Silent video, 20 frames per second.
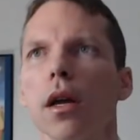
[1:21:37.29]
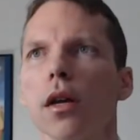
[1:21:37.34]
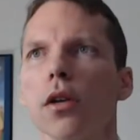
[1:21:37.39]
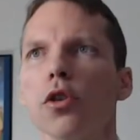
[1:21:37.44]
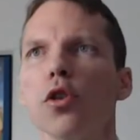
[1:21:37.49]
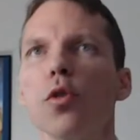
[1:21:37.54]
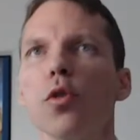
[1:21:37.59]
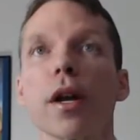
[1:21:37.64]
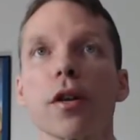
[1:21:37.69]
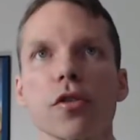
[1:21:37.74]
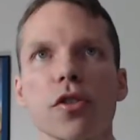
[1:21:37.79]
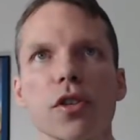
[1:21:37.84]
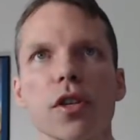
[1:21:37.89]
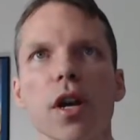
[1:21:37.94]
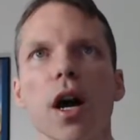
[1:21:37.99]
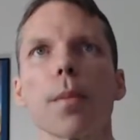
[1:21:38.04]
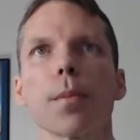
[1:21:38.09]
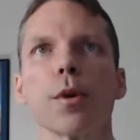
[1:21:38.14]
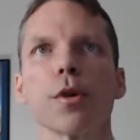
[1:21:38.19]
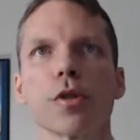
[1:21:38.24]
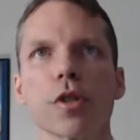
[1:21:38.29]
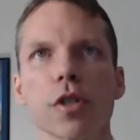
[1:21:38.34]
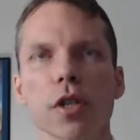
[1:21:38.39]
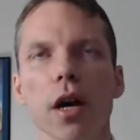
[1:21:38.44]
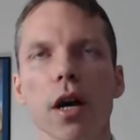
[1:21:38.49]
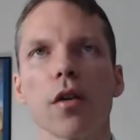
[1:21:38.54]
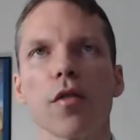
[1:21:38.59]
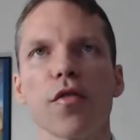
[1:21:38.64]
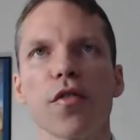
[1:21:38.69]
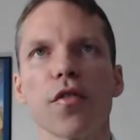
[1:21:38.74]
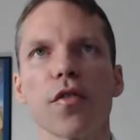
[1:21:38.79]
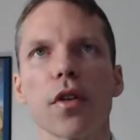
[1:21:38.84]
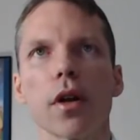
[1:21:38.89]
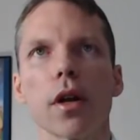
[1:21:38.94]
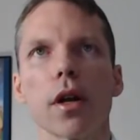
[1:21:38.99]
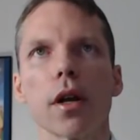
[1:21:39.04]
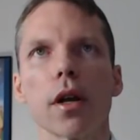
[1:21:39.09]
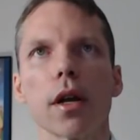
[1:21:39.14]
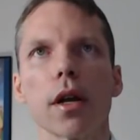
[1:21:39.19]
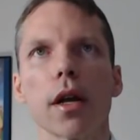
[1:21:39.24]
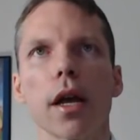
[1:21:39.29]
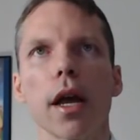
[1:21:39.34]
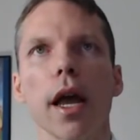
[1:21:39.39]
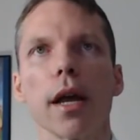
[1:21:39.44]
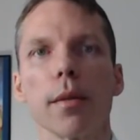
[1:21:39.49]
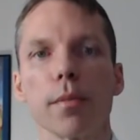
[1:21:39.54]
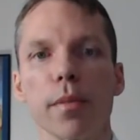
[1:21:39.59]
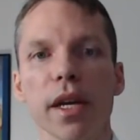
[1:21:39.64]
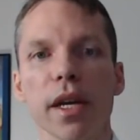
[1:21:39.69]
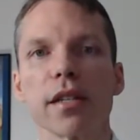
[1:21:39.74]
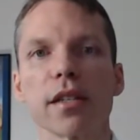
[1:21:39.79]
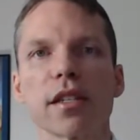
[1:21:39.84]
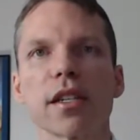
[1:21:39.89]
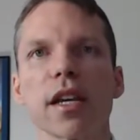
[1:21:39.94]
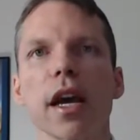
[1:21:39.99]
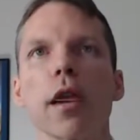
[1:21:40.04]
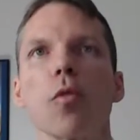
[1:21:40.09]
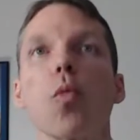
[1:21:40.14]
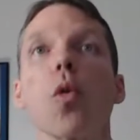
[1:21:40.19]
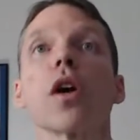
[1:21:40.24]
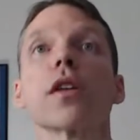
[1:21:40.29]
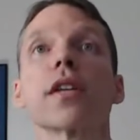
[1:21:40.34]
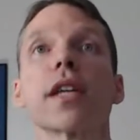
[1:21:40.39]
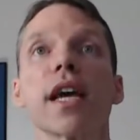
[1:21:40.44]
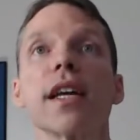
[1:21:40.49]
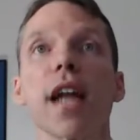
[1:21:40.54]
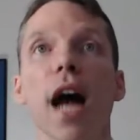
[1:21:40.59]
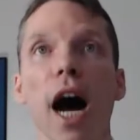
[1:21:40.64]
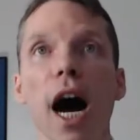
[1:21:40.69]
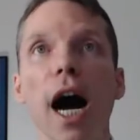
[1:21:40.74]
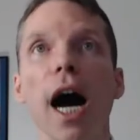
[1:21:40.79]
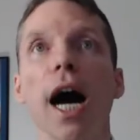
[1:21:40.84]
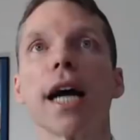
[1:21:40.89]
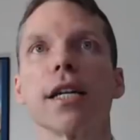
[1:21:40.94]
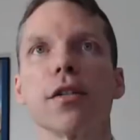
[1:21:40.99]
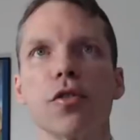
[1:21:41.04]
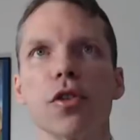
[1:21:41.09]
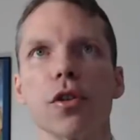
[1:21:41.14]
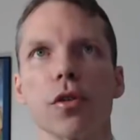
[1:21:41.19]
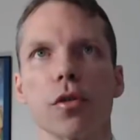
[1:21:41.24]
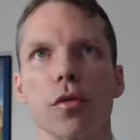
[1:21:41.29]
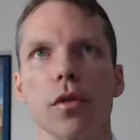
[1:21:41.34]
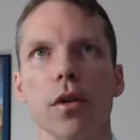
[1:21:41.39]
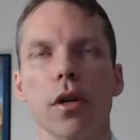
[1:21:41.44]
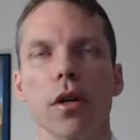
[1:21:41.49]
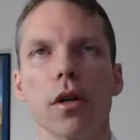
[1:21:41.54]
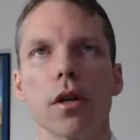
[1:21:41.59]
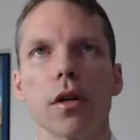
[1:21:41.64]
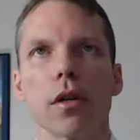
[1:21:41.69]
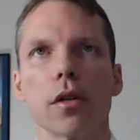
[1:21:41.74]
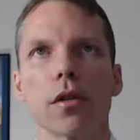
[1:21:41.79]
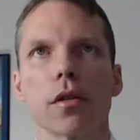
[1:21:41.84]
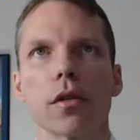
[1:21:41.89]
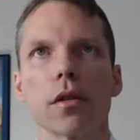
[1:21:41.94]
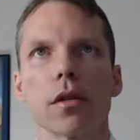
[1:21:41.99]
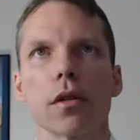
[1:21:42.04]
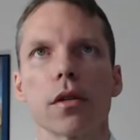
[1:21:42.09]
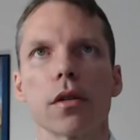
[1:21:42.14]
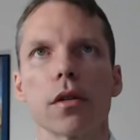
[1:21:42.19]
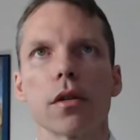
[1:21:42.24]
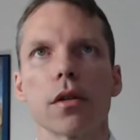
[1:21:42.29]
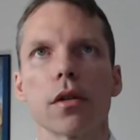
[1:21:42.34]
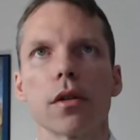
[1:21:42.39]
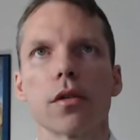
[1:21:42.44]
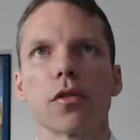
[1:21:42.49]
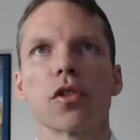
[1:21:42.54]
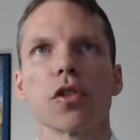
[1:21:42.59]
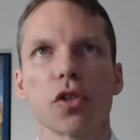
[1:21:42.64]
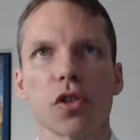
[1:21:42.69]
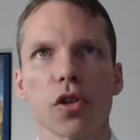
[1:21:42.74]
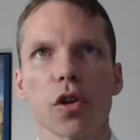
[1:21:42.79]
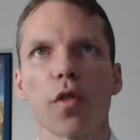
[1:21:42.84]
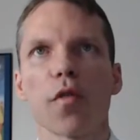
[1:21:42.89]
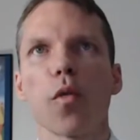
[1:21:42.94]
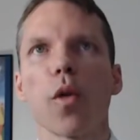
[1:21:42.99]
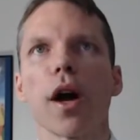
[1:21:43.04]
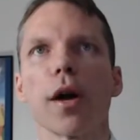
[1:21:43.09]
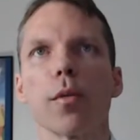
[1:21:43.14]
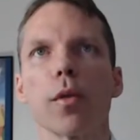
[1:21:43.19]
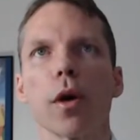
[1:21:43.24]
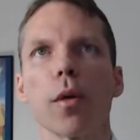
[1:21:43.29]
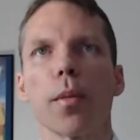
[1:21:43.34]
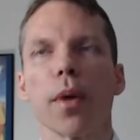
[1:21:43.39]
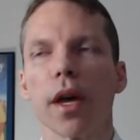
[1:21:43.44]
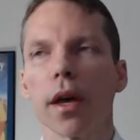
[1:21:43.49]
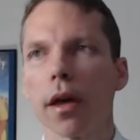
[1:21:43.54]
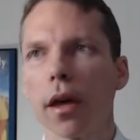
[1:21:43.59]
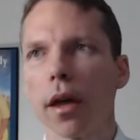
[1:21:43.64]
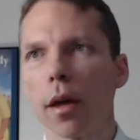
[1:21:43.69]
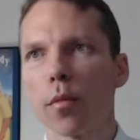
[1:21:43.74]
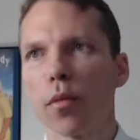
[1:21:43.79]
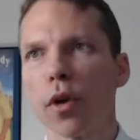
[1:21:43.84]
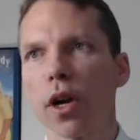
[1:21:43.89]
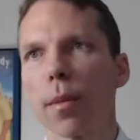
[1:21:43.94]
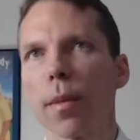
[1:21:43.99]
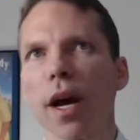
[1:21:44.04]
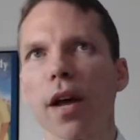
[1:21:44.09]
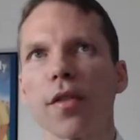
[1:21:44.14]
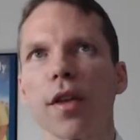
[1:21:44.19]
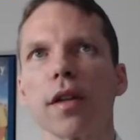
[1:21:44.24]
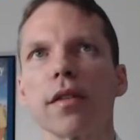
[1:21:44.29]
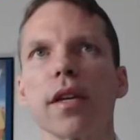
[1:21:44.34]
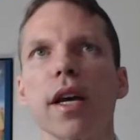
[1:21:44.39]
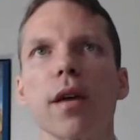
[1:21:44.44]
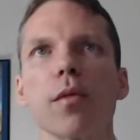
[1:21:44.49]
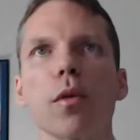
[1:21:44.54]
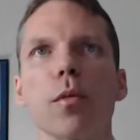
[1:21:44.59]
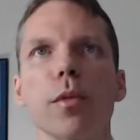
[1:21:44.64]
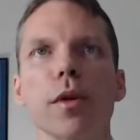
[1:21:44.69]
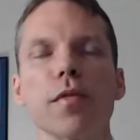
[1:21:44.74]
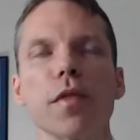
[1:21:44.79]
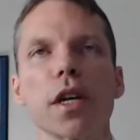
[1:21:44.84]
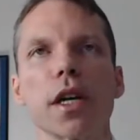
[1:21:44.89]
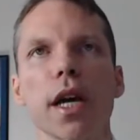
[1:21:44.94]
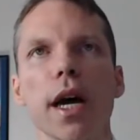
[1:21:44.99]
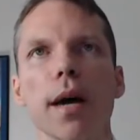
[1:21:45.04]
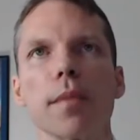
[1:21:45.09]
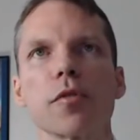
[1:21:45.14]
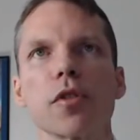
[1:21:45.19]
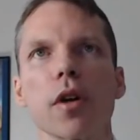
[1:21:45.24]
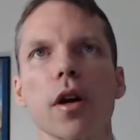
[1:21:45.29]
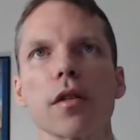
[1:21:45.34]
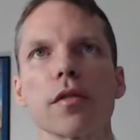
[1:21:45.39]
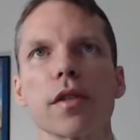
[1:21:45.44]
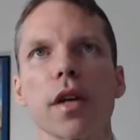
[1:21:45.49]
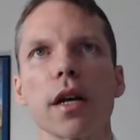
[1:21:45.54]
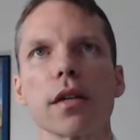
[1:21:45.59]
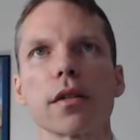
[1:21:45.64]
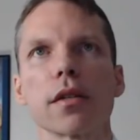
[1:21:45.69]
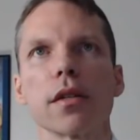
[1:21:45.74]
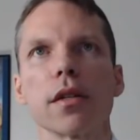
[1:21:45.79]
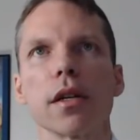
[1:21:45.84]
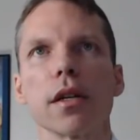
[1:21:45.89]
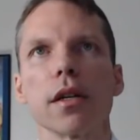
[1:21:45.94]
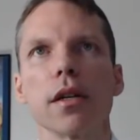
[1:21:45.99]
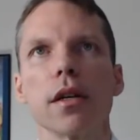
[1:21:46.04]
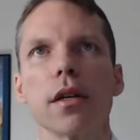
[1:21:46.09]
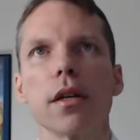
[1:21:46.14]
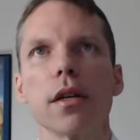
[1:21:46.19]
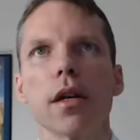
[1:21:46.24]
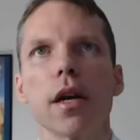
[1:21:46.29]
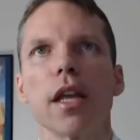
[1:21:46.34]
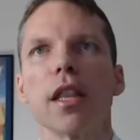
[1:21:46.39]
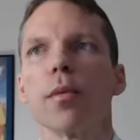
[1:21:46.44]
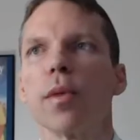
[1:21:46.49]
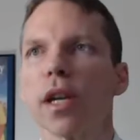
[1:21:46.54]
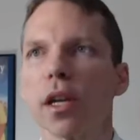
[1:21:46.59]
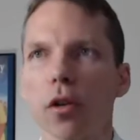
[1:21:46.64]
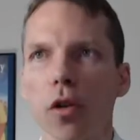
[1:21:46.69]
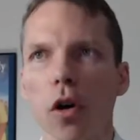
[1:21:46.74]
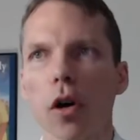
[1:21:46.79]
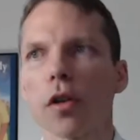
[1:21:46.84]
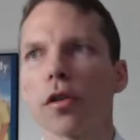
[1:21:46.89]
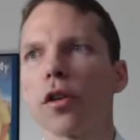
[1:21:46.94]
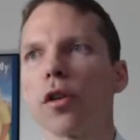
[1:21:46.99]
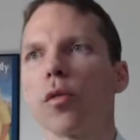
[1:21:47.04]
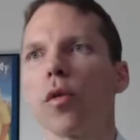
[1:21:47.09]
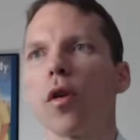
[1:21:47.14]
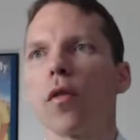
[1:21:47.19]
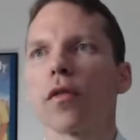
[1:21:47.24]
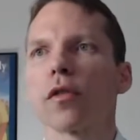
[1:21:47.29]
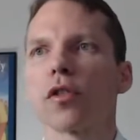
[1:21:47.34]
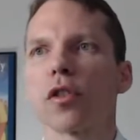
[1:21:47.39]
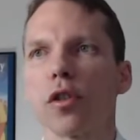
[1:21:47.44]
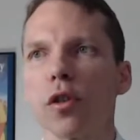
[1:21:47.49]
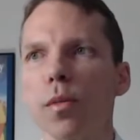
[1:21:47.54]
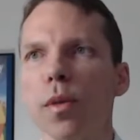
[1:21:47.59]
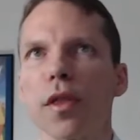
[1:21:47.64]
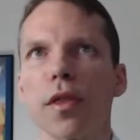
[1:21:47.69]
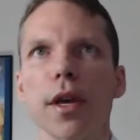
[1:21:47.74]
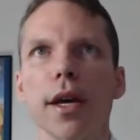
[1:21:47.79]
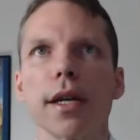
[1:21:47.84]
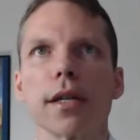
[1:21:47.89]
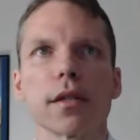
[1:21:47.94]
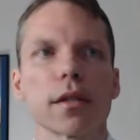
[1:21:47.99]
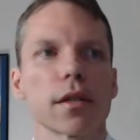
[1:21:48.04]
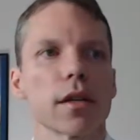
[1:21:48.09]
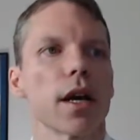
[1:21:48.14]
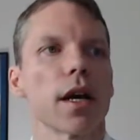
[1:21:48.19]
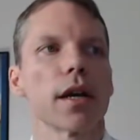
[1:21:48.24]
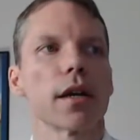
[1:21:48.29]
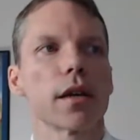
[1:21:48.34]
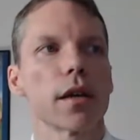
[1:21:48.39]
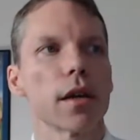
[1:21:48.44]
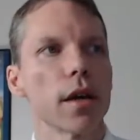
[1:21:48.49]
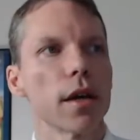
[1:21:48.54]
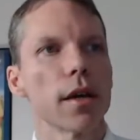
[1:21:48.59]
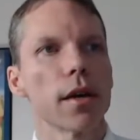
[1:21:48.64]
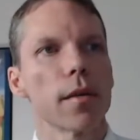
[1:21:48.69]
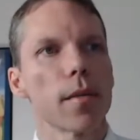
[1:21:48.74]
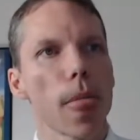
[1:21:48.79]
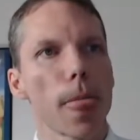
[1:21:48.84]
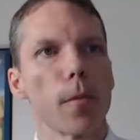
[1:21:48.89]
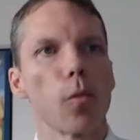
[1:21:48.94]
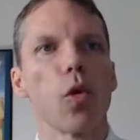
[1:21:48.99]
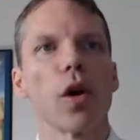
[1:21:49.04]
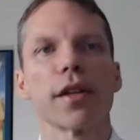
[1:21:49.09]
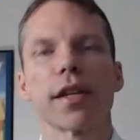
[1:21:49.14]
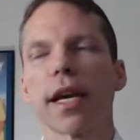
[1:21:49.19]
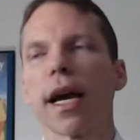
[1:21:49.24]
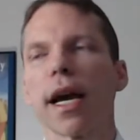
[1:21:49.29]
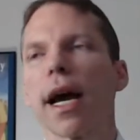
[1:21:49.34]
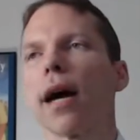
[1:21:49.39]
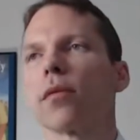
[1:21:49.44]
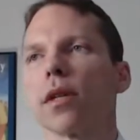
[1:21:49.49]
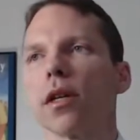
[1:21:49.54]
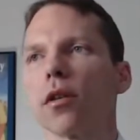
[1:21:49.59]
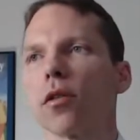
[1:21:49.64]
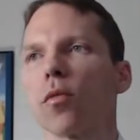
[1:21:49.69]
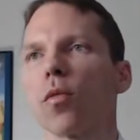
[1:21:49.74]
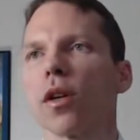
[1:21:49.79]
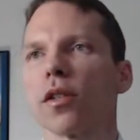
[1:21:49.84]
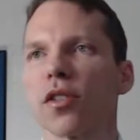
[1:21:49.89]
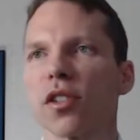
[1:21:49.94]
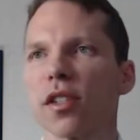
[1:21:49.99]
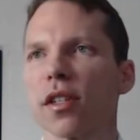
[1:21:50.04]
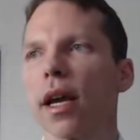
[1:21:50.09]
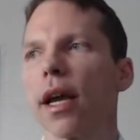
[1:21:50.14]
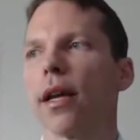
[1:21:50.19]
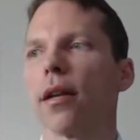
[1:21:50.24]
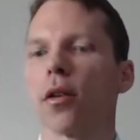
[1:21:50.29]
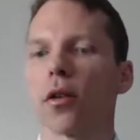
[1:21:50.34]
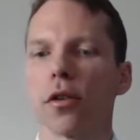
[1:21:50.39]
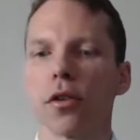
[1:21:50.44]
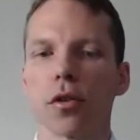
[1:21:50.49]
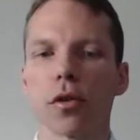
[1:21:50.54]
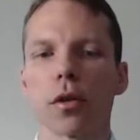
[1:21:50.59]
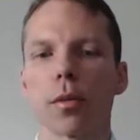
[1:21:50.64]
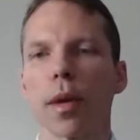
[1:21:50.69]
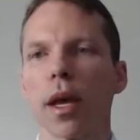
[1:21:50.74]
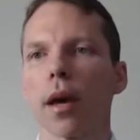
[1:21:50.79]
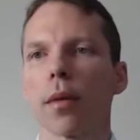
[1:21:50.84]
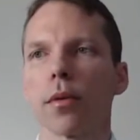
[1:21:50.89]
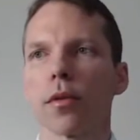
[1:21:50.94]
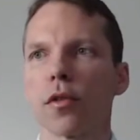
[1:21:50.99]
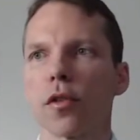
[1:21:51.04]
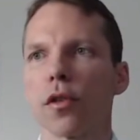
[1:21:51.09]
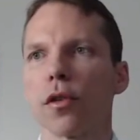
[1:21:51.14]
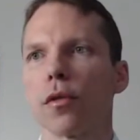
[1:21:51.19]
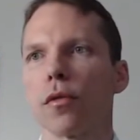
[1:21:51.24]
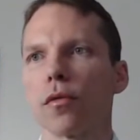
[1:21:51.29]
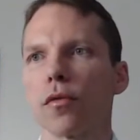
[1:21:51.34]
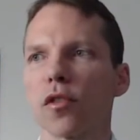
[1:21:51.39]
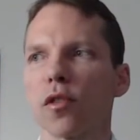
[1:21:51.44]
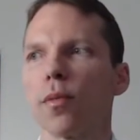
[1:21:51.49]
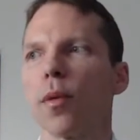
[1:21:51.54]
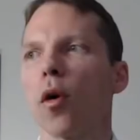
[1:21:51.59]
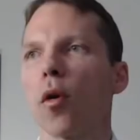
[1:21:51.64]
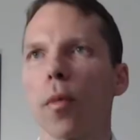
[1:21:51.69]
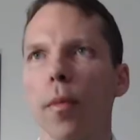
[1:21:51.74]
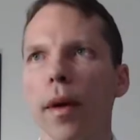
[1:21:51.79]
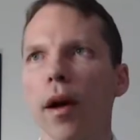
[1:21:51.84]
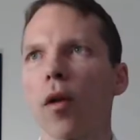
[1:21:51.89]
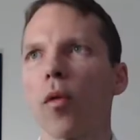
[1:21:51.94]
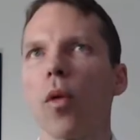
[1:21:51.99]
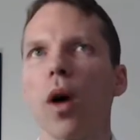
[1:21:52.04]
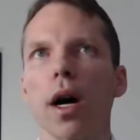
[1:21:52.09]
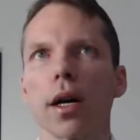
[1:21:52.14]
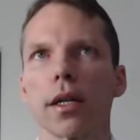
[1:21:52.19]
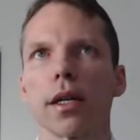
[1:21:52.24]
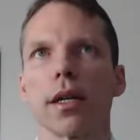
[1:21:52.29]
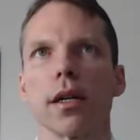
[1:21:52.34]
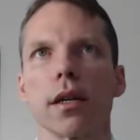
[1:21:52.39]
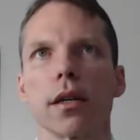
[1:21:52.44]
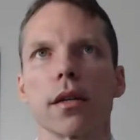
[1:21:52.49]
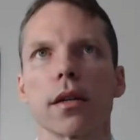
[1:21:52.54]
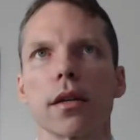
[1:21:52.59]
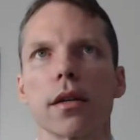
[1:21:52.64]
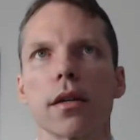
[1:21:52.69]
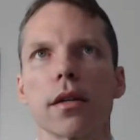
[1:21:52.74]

you better stop yourself and begin saying, what can I do to serve white well-being and bring about that day when we recapture our destiny? And then we can argue over stupid things like, what county or what state are you going to be able to smoke marijuana in.